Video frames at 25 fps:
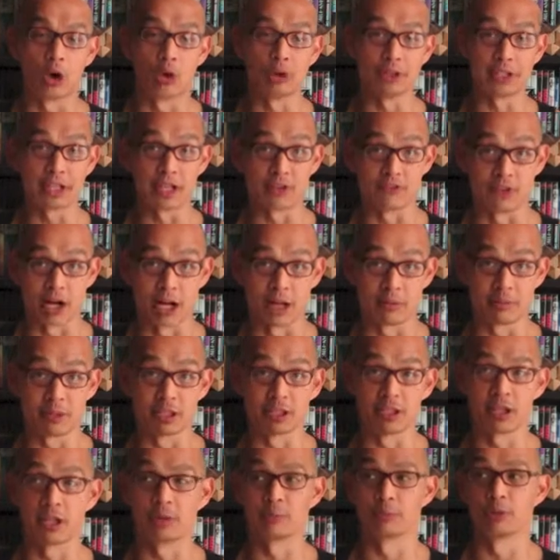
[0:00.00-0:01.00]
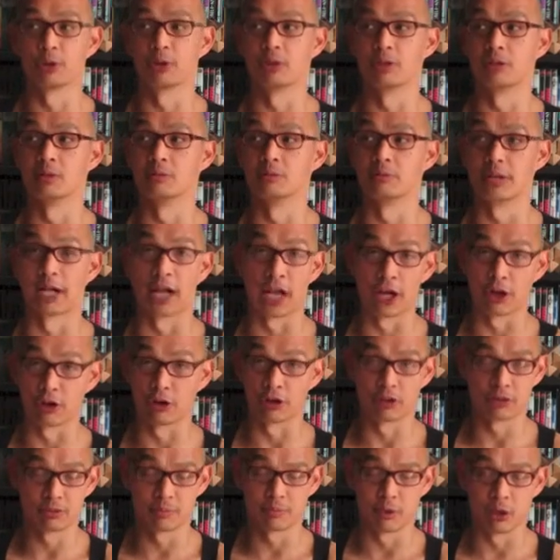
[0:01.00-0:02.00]
not only have I been climbing with them, but
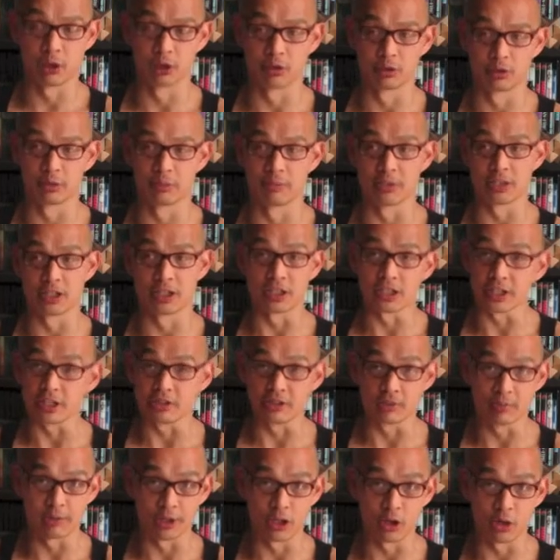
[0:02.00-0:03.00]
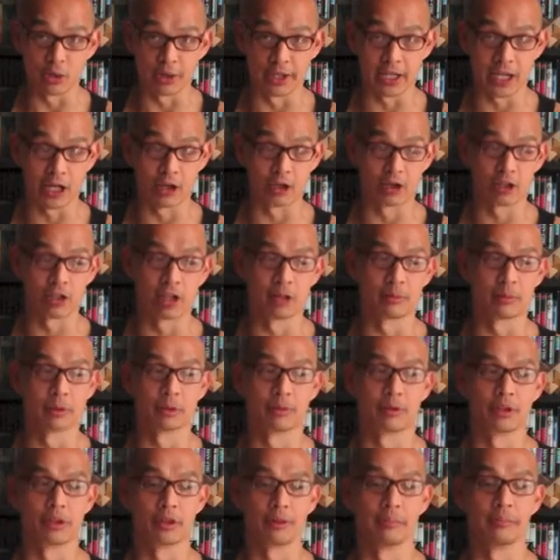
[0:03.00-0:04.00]
Eric's borrowed them and he's been going out
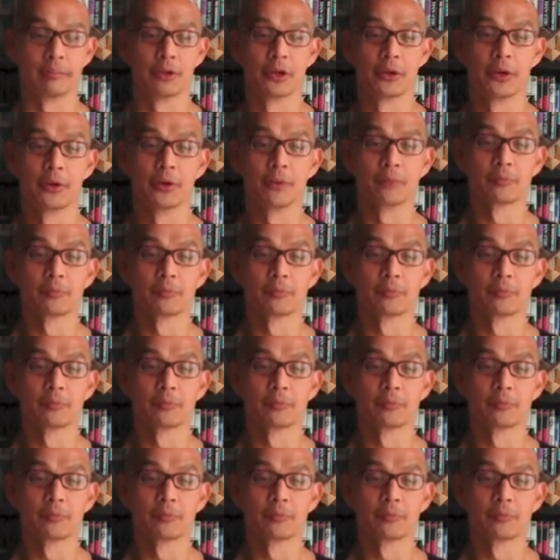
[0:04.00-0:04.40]
climbing with them.